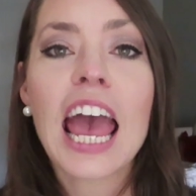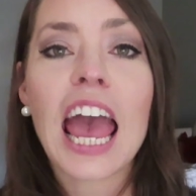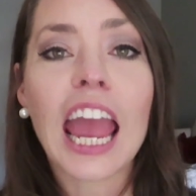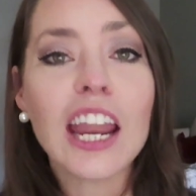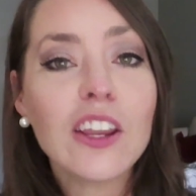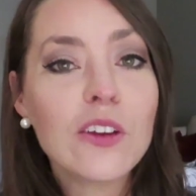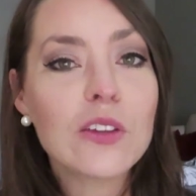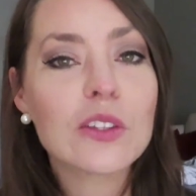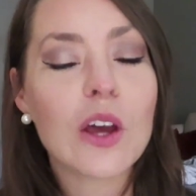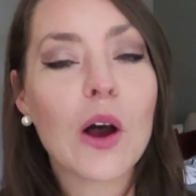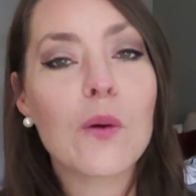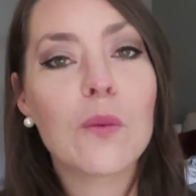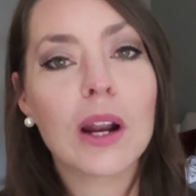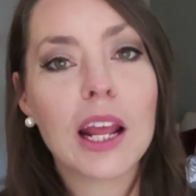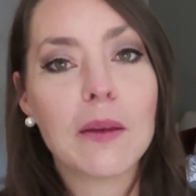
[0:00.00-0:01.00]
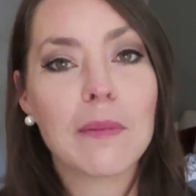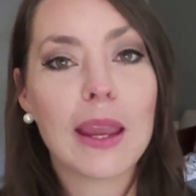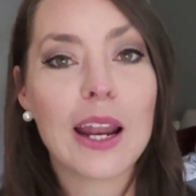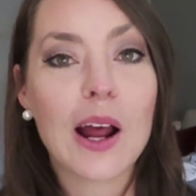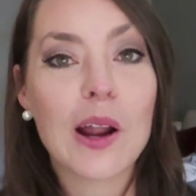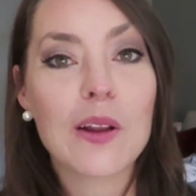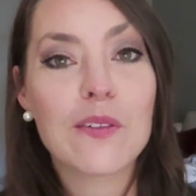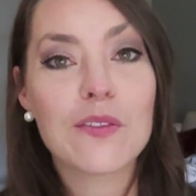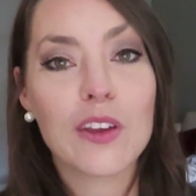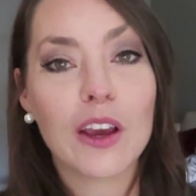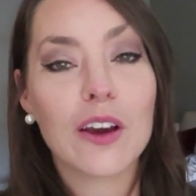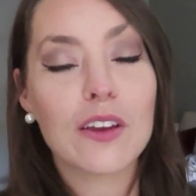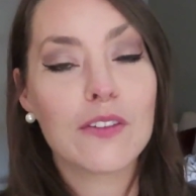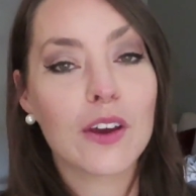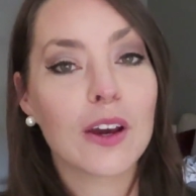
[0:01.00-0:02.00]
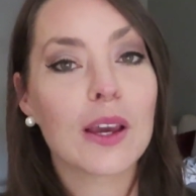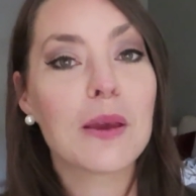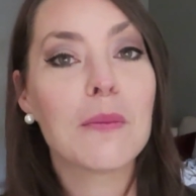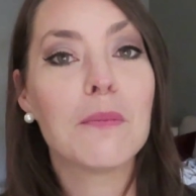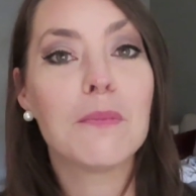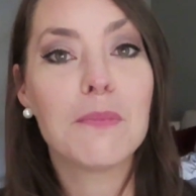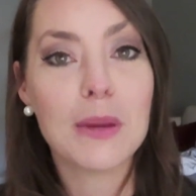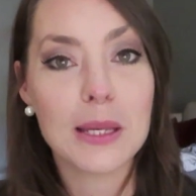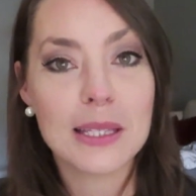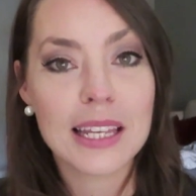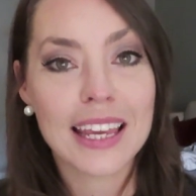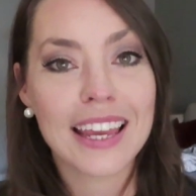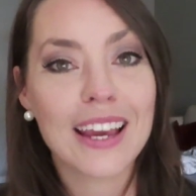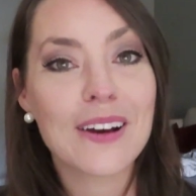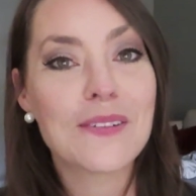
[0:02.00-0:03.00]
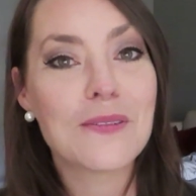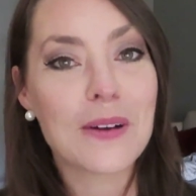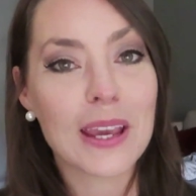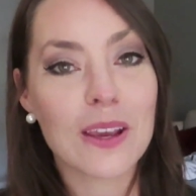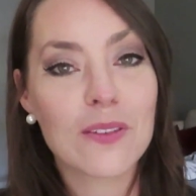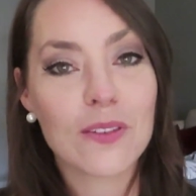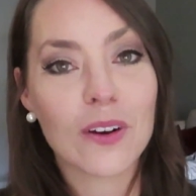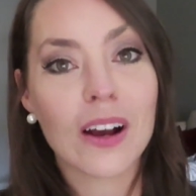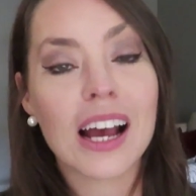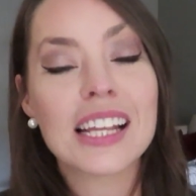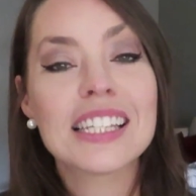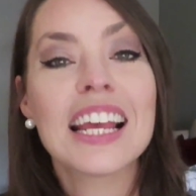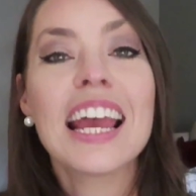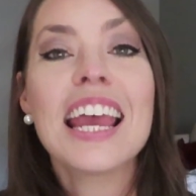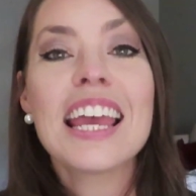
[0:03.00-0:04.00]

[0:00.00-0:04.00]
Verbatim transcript: and you saw what I made on a very, very busy week for us.